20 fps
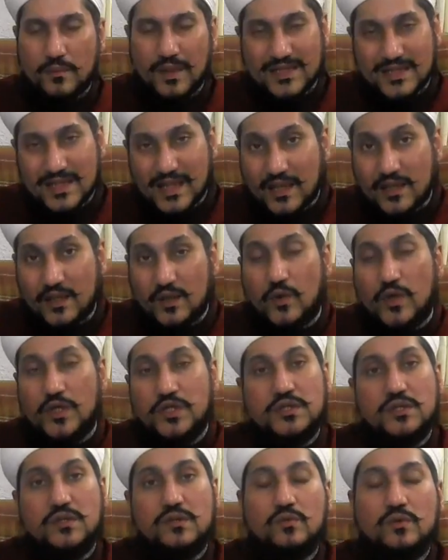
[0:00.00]
My second
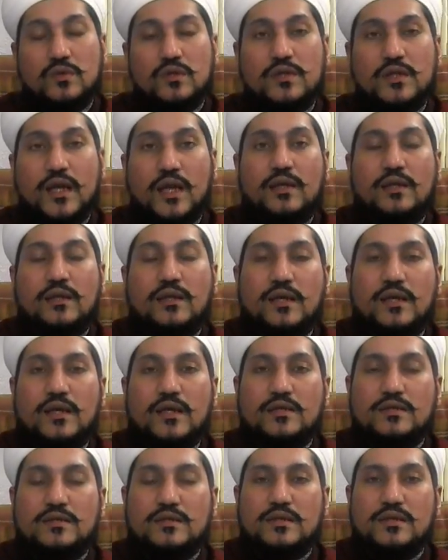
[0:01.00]
question then
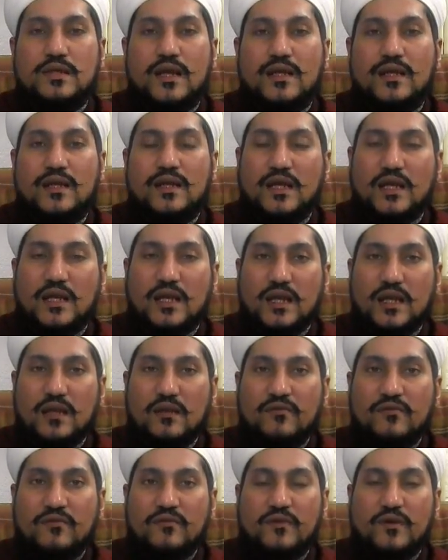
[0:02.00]
is that
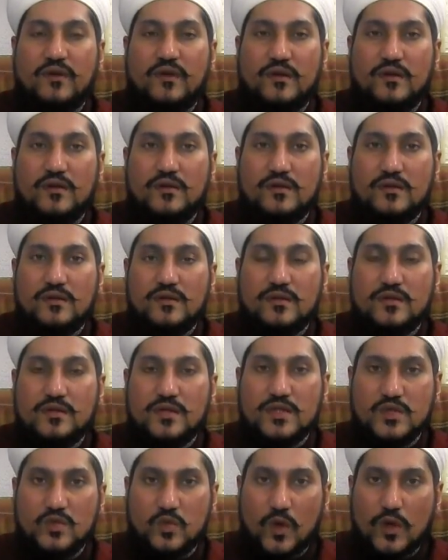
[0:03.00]
if
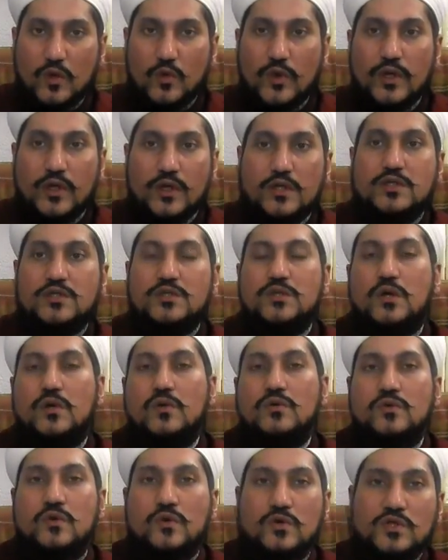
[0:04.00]
swallowing a
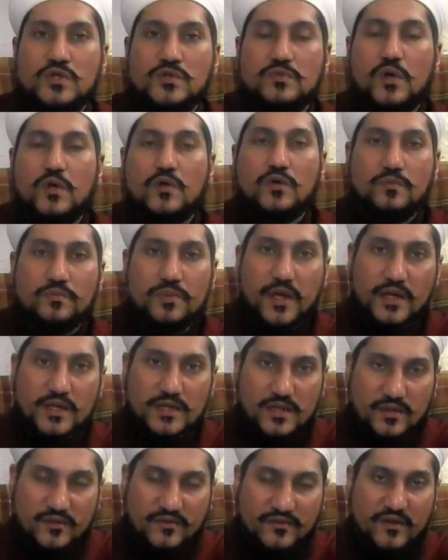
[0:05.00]
stone or smoke
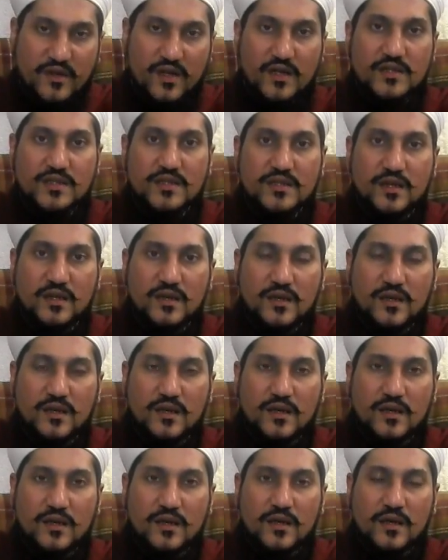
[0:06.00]
breaks the fast,
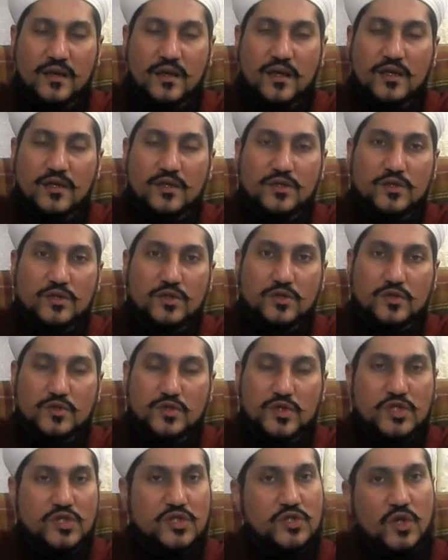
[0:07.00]

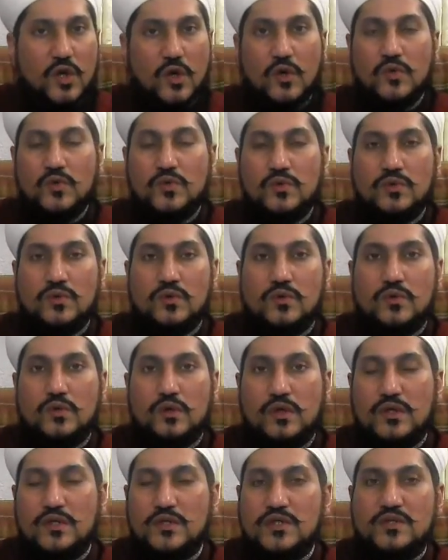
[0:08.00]
Stone
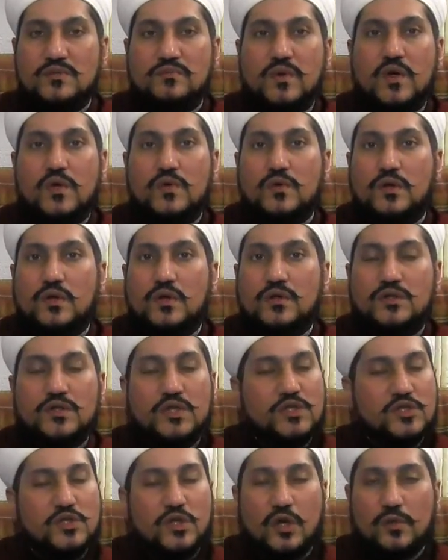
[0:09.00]
and smoke
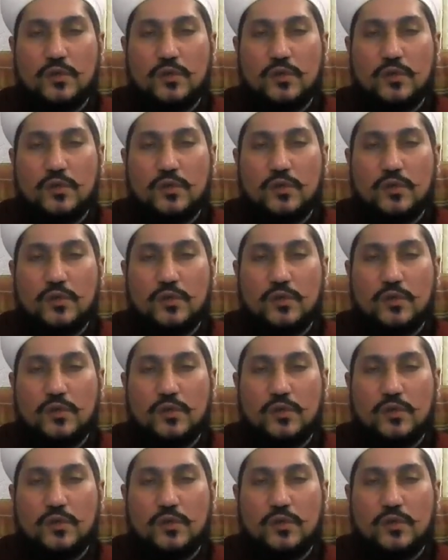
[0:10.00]
does